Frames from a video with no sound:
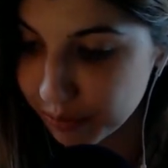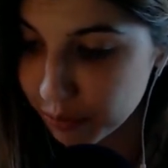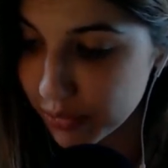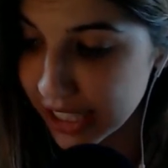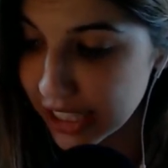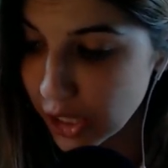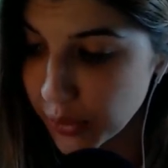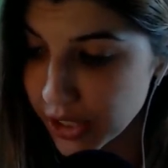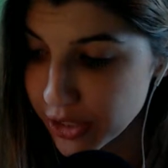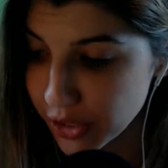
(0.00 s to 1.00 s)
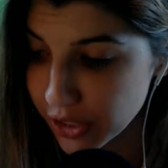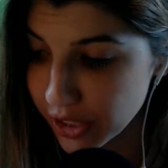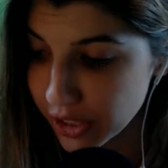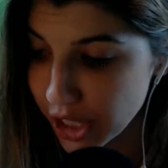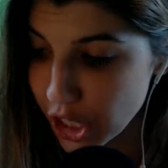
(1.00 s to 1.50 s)
He lowered his hood,
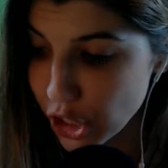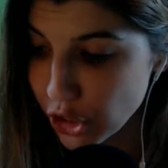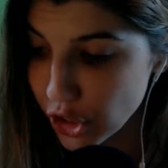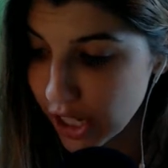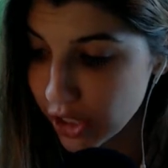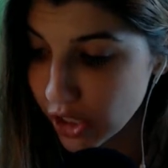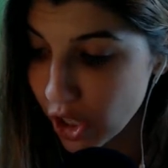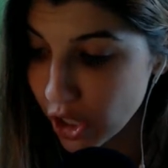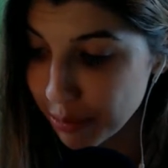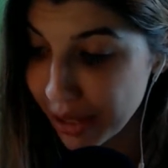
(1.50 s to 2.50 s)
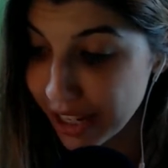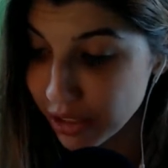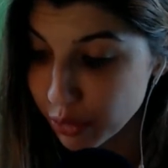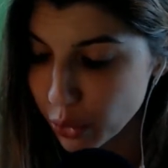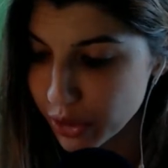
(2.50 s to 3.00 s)
shook out a long mane
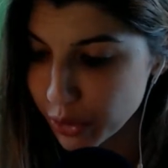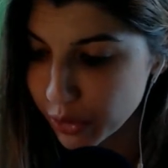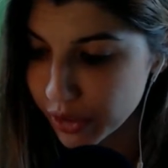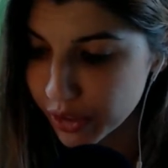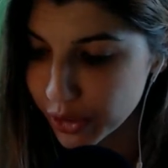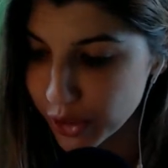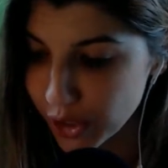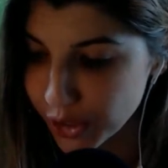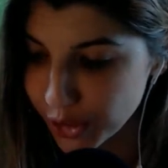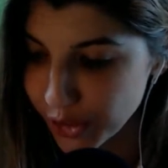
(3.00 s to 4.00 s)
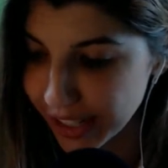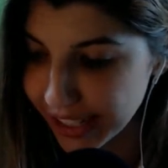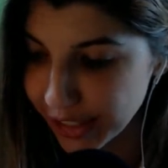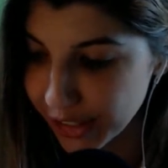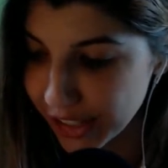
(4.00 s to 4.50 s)
of grizzled, dark gray
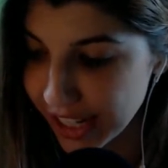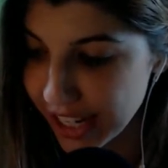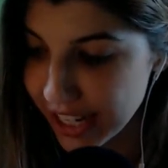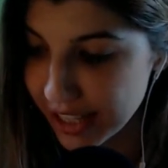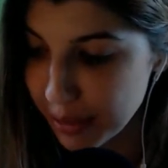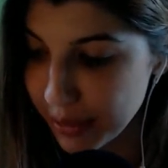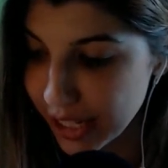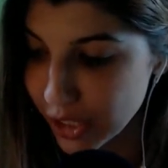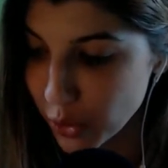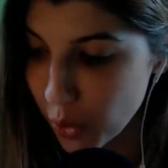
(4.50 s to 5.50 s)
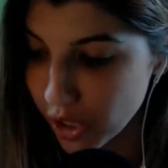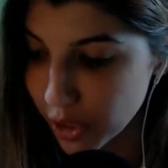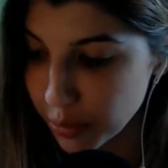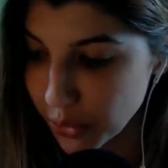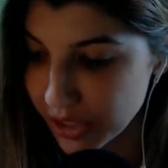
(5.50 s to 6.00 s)
hair, then began to walk up toward the